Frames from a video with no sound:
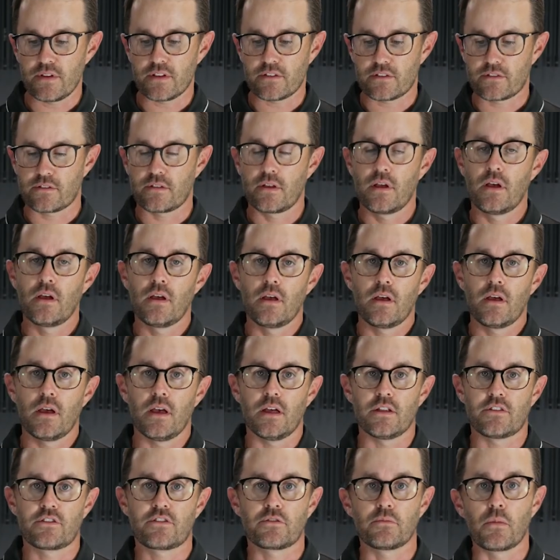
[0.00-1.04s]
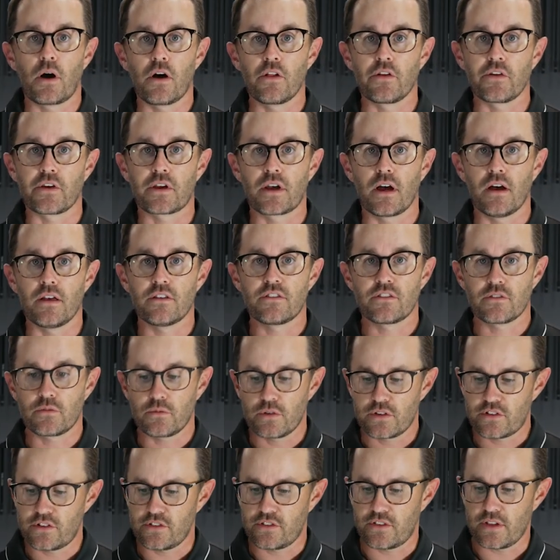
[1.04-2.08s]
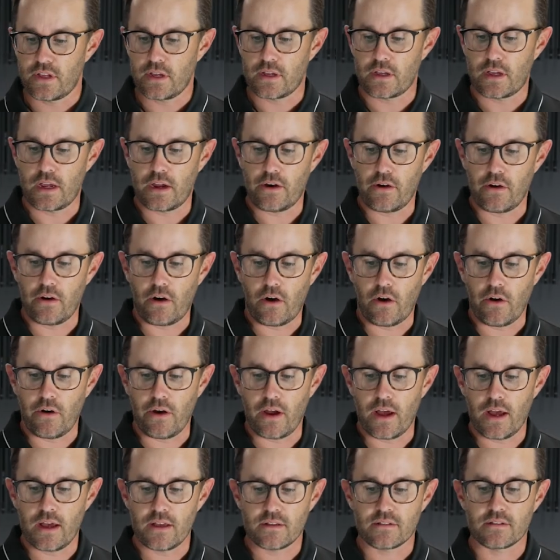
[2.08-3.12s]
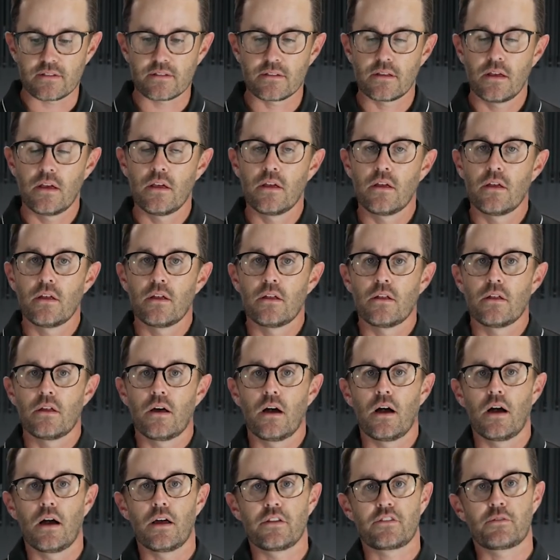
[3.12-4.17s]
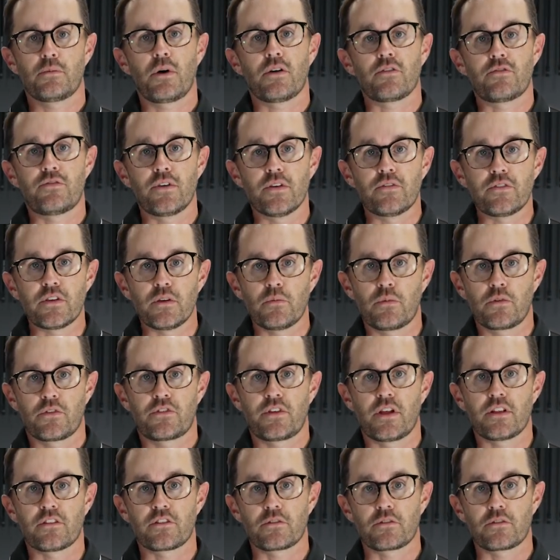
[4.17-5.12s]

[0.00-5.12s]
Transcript: its smaller cousin, which is the Agera RS. It's about 15%